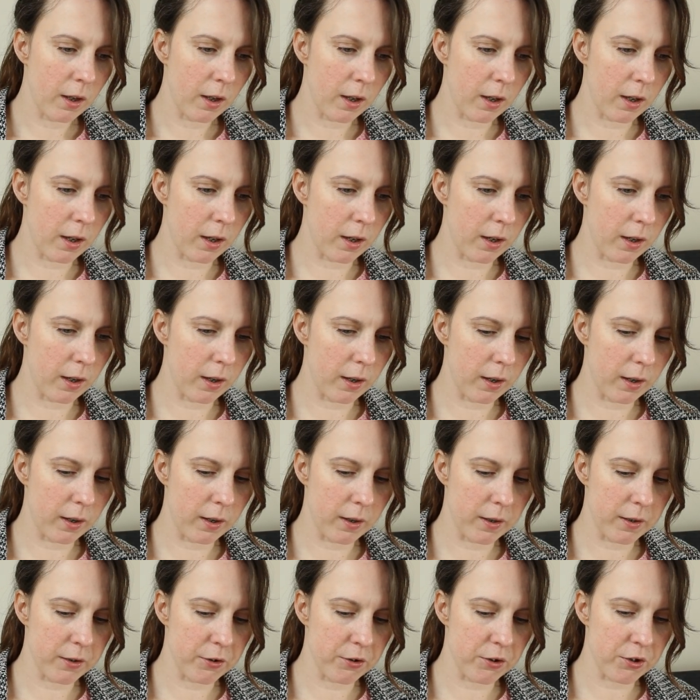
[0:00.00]

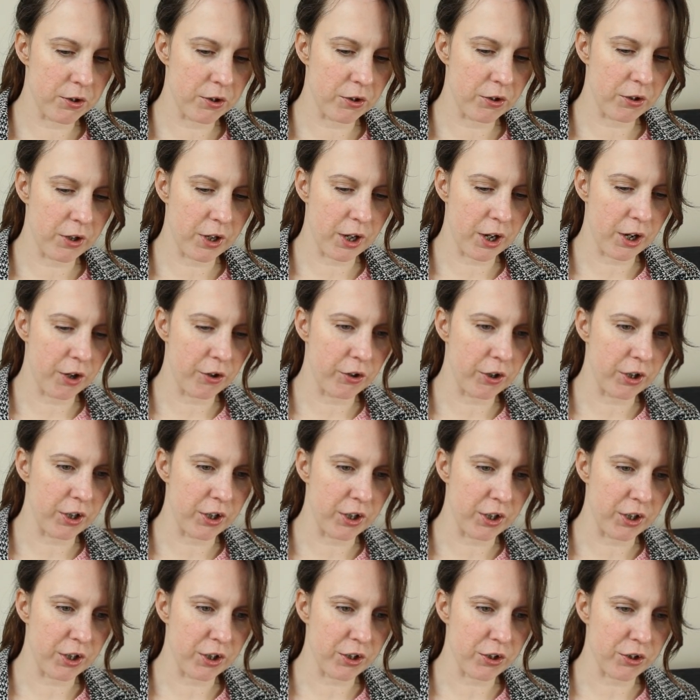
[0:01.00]
And there
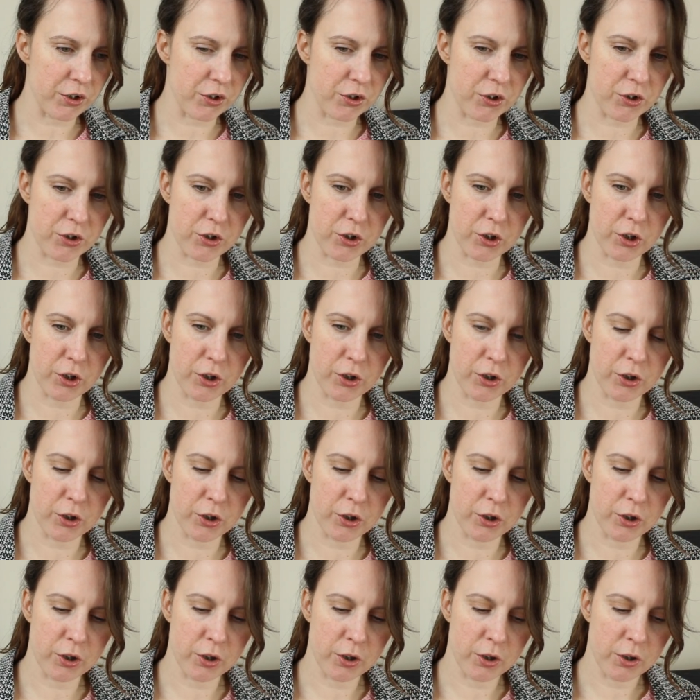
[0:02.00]
is
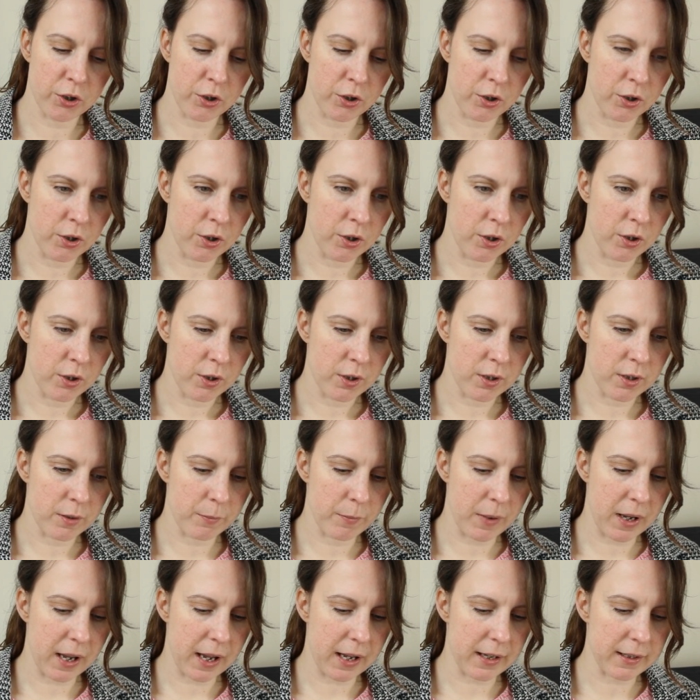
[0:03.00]

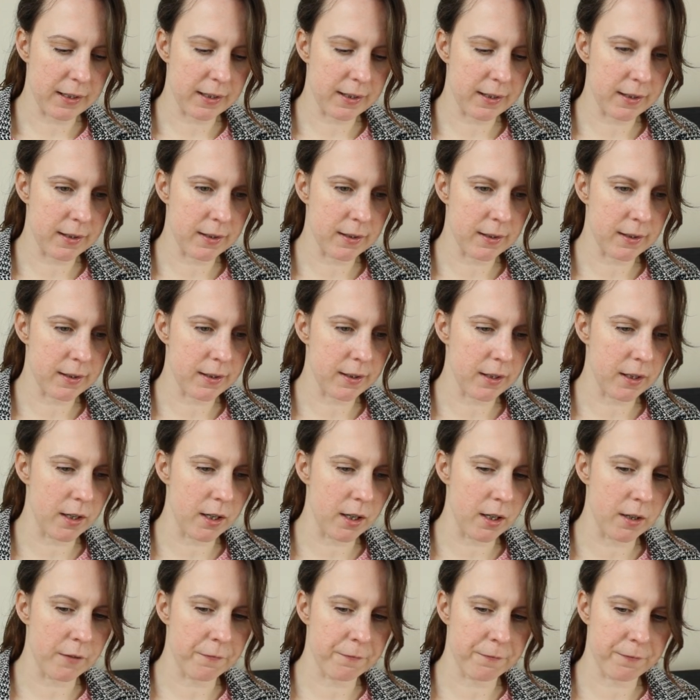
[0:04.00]
some ads and
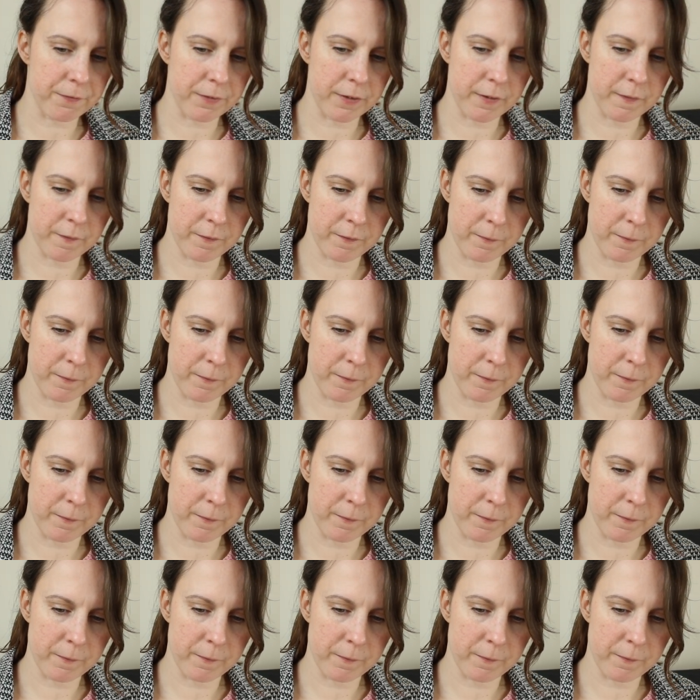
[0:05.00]
stuff.